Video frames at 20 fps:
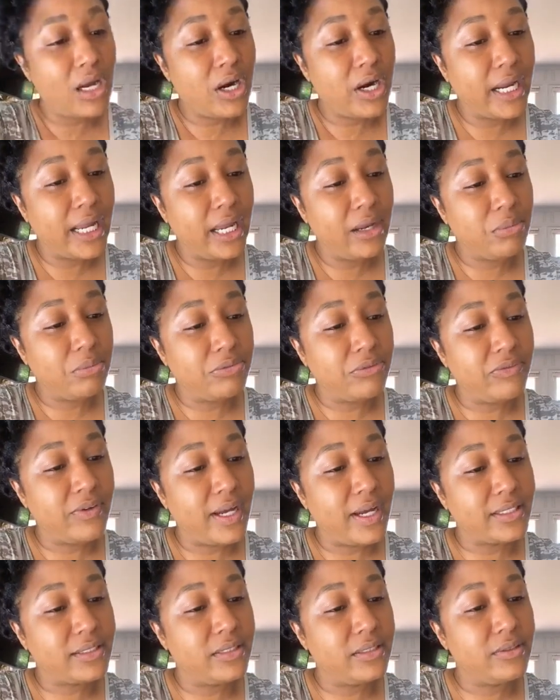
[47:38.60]
Laura Ingraham
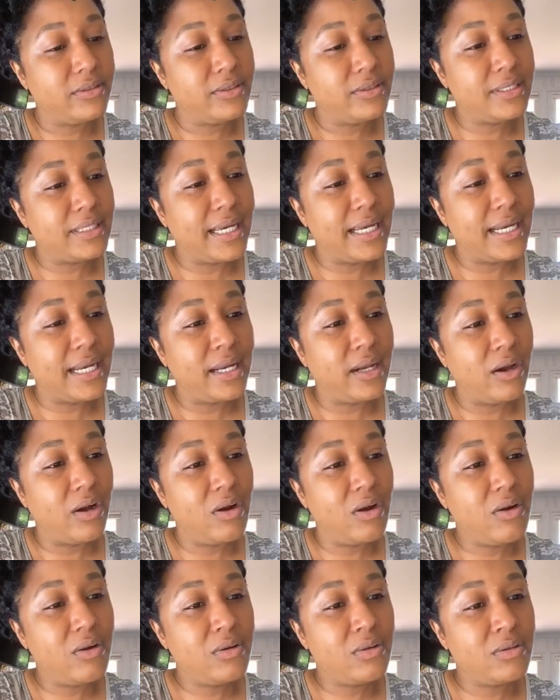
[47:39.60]
from Fox News said,
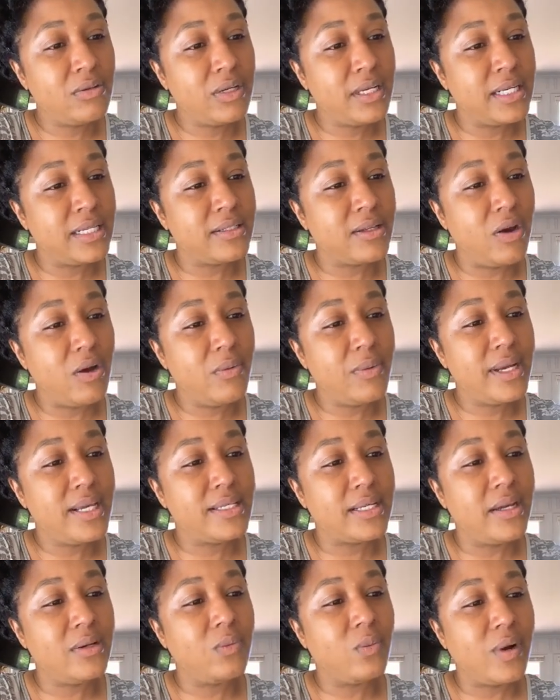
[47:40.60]
it is
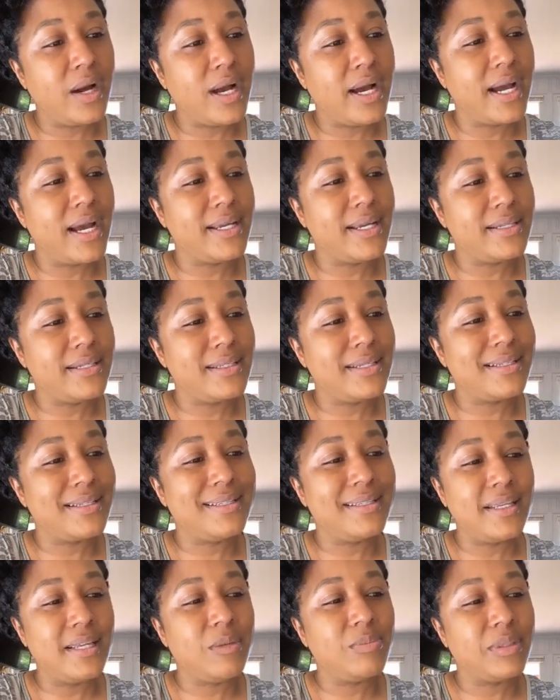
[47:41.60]
always unwise
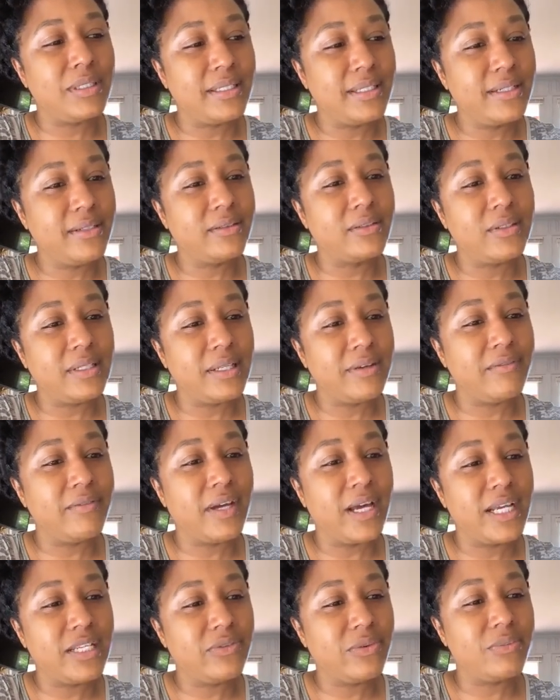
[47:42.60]
to seek political
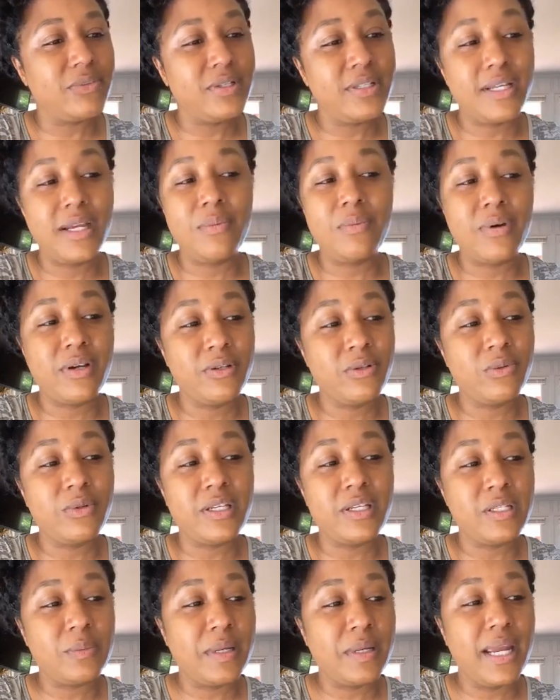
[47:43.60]
advice from someone
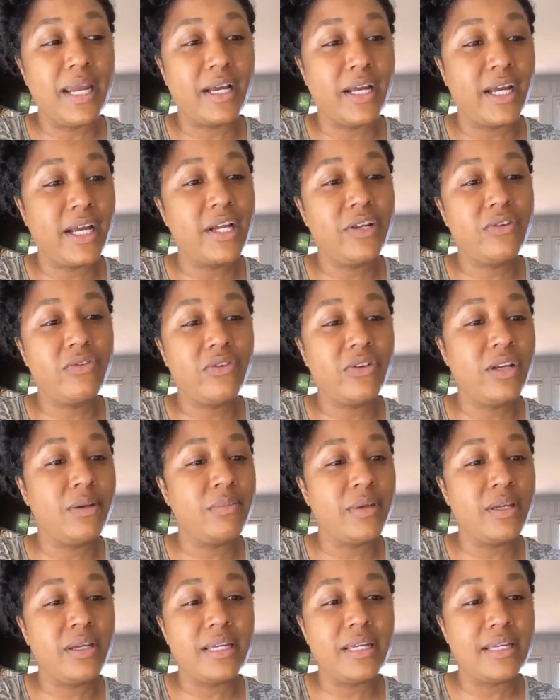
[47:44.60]
who gets paid
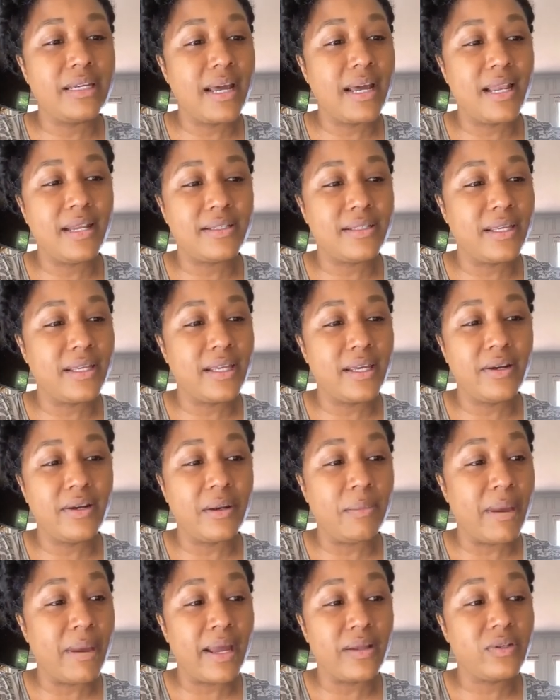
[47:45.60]
$100 million a
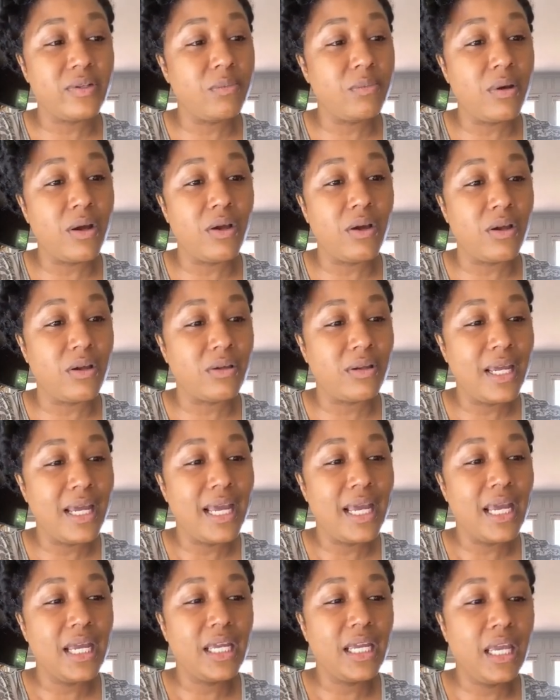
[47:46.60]
year to bounce a
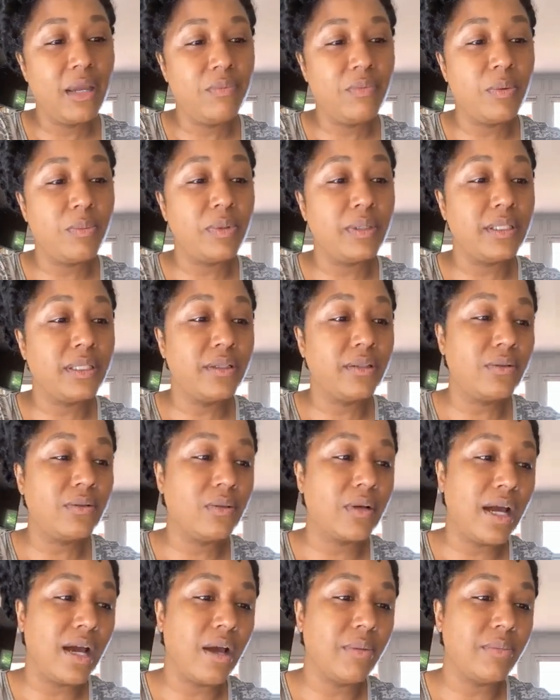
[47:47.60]
ball. Keep the
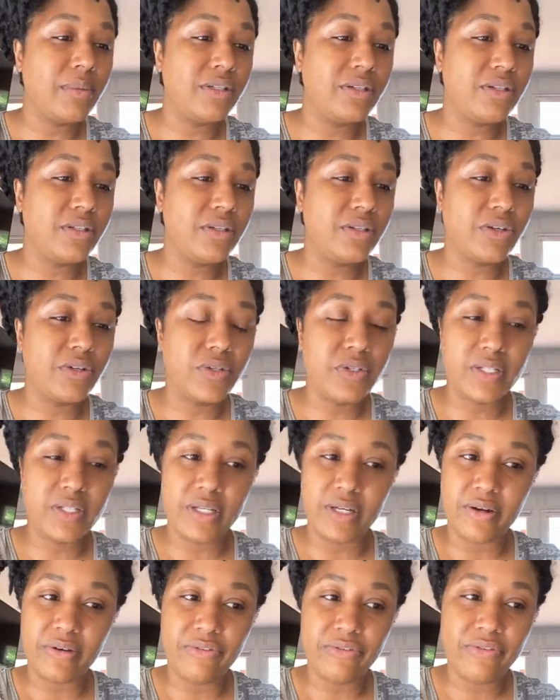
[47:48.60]
political comments to
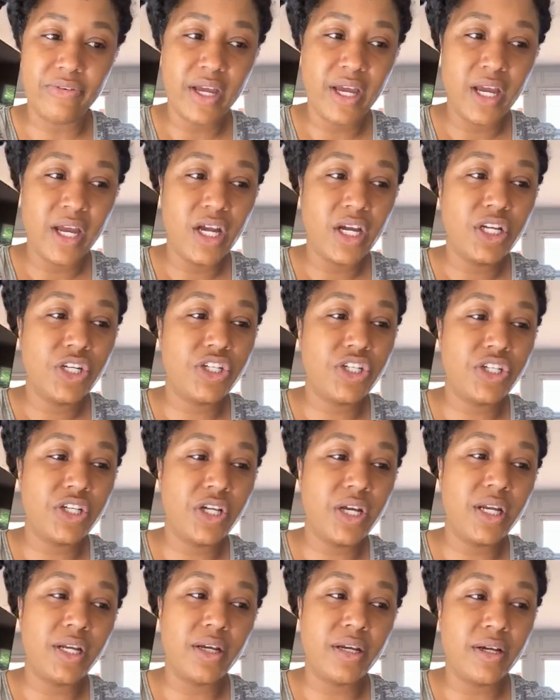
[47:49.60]
yourself.
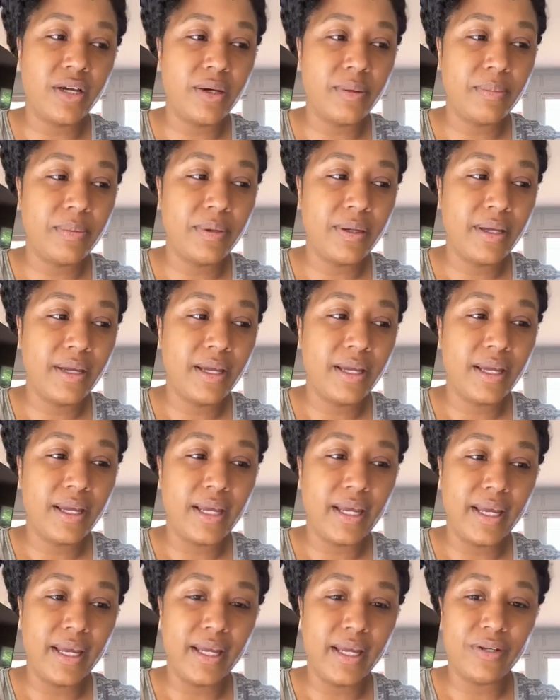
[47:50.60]
Shut up
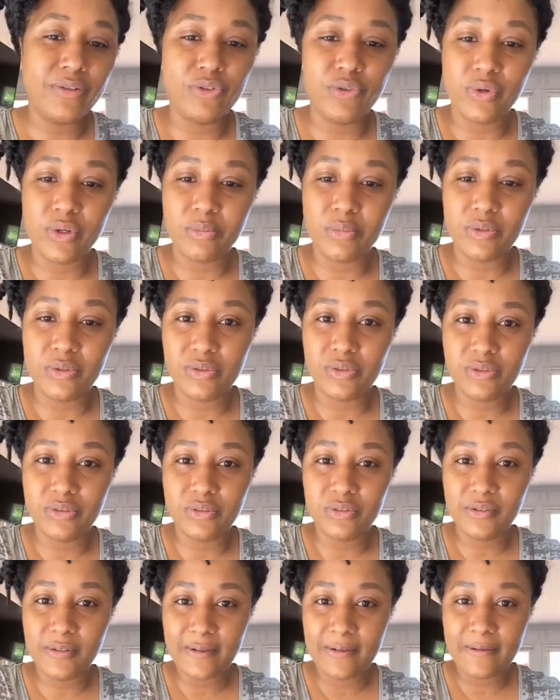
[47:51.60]
and dribble.